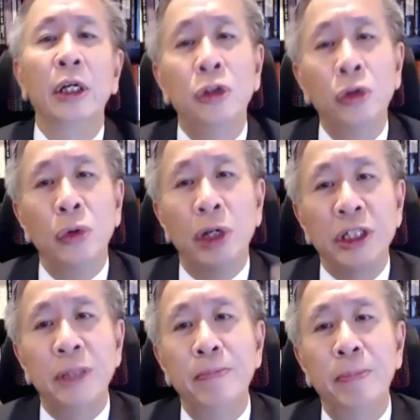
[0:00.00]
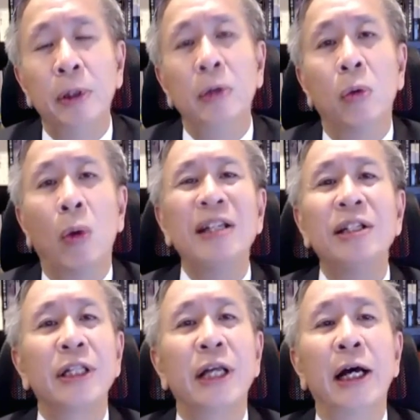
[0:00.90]
through a simple
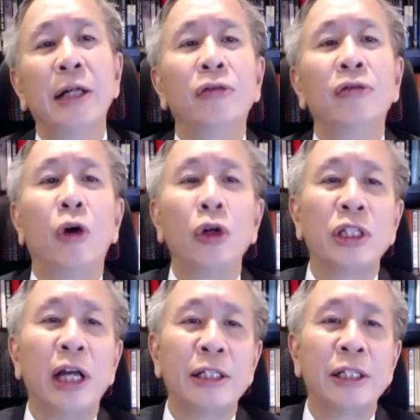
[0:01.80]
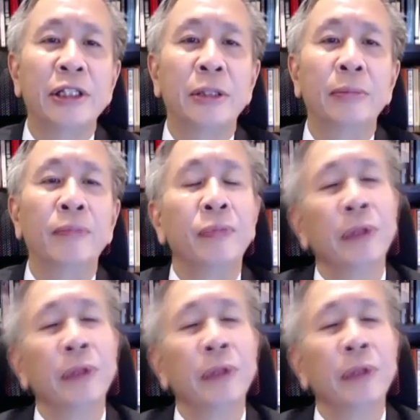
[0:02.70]
1-star to 4-star system.